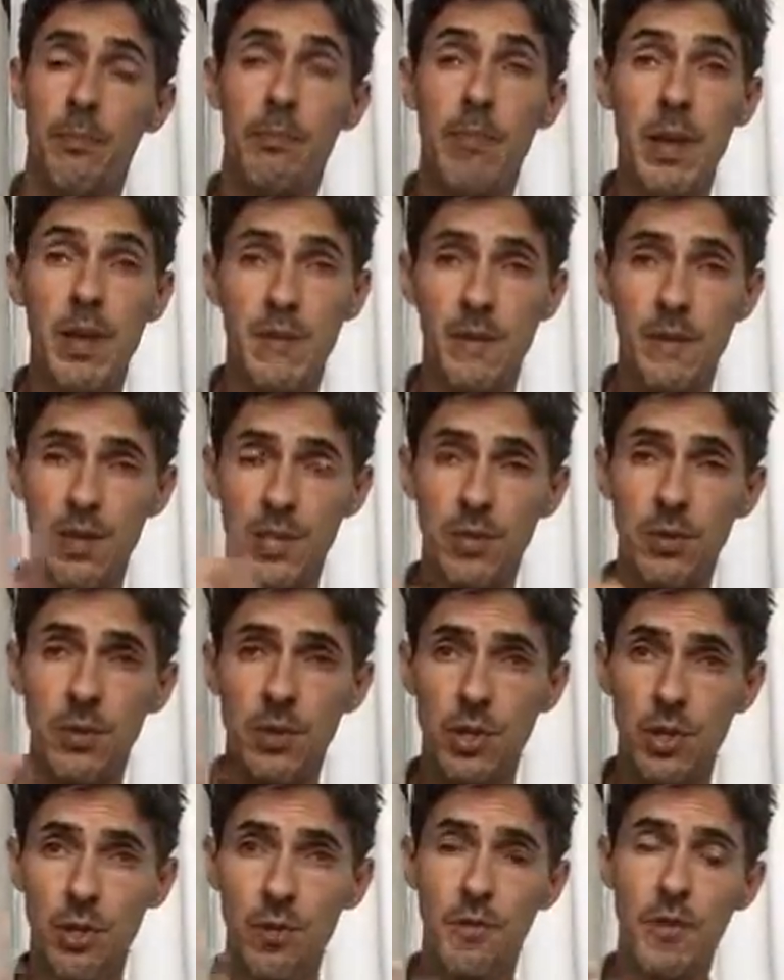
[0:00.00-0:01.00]

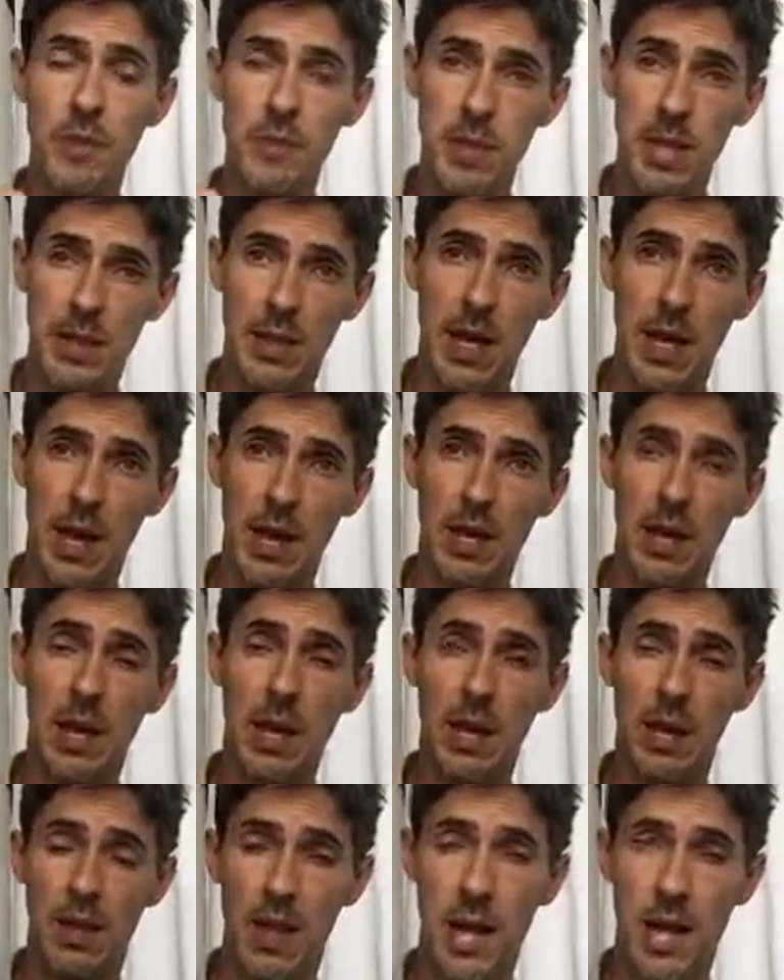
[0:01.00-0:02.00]
beneficial UVB light
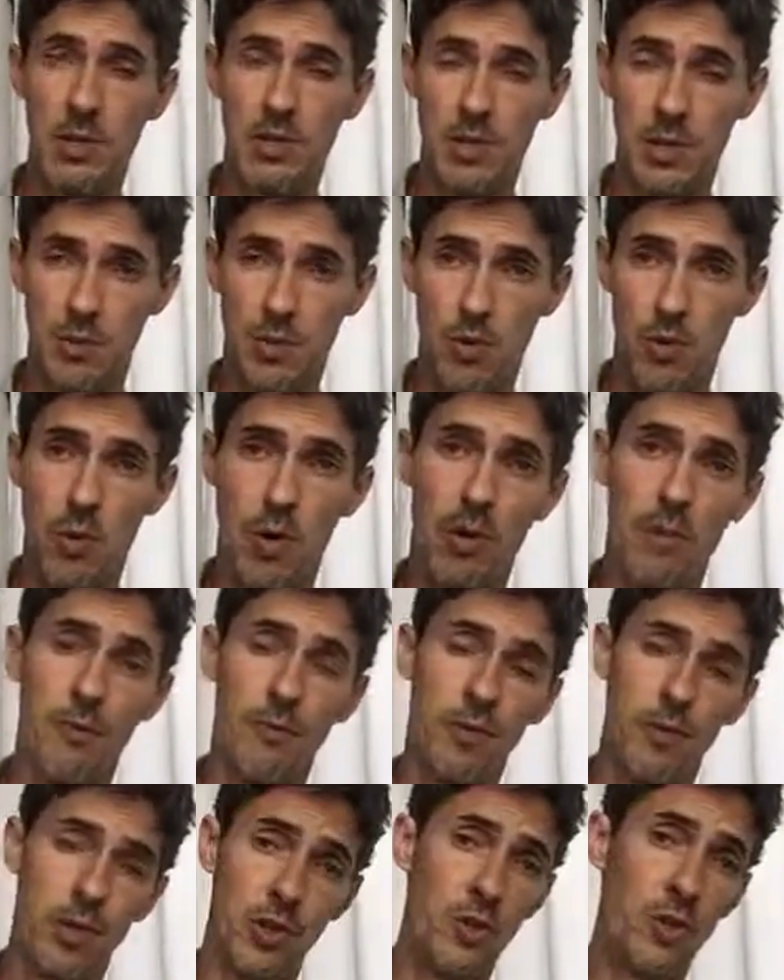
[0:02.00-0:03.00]
and allows the more
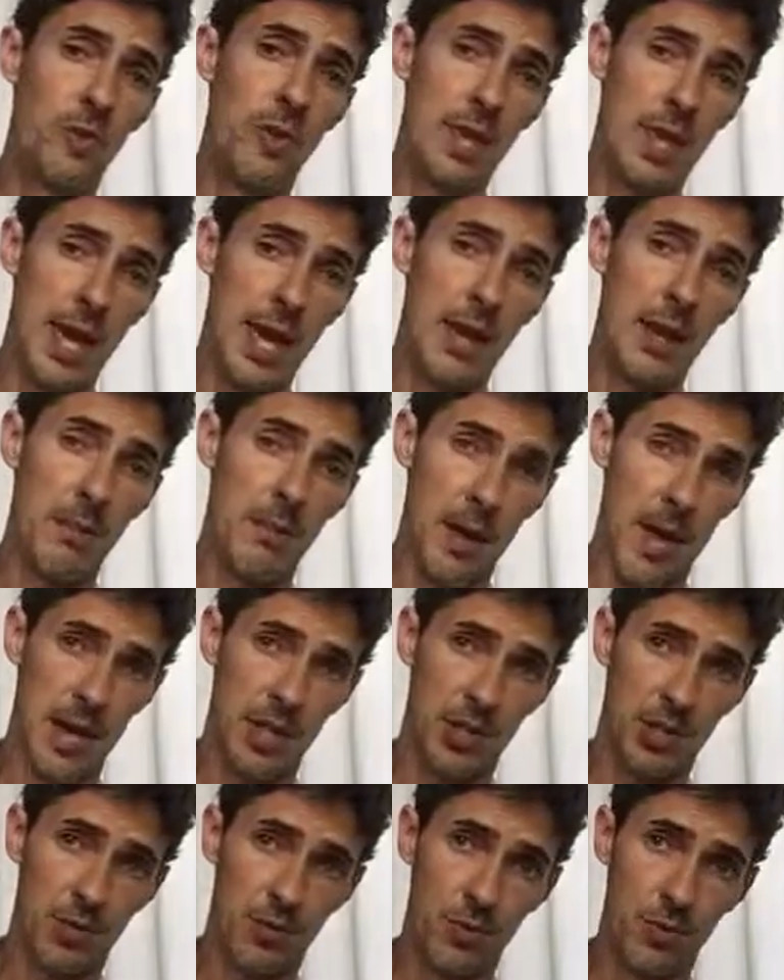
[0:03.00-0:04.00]
harmful UVA to
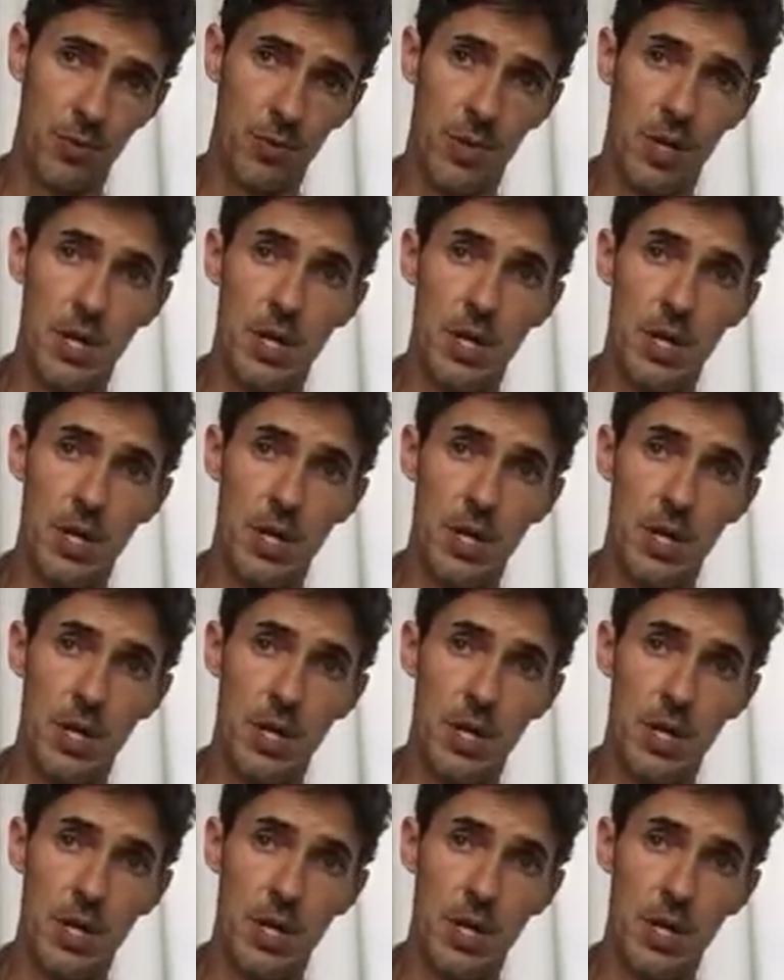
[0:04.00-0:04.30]
pass through.